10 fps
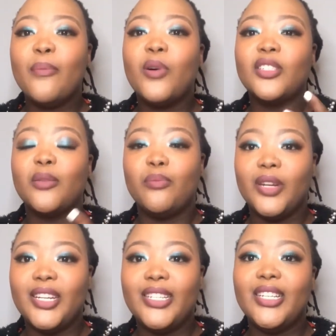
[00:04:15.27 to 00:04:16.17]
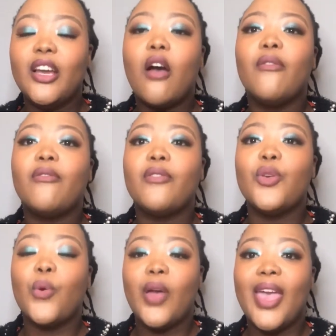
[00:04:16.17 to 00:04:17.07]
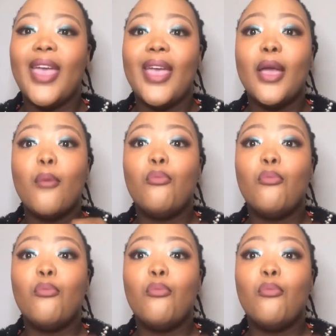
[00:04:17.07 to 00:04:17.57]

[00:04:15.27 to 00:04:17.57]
possibility of your hair